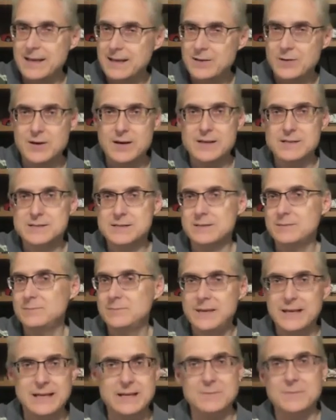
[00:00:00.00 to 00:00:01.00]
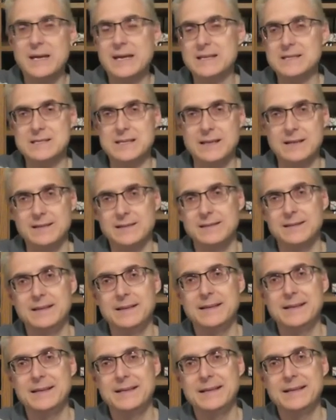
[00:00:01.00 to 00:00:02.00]
and awesome and amazing.
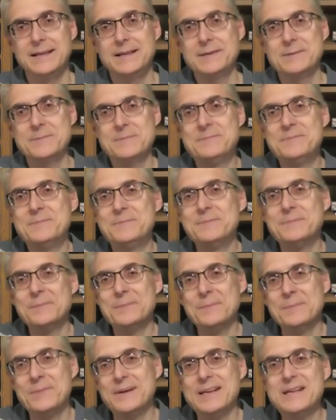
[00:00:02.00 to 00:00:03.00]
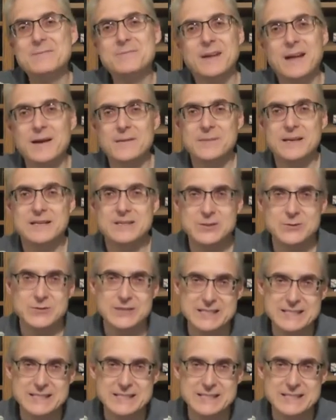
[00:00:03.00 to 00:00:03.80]
But him coming to us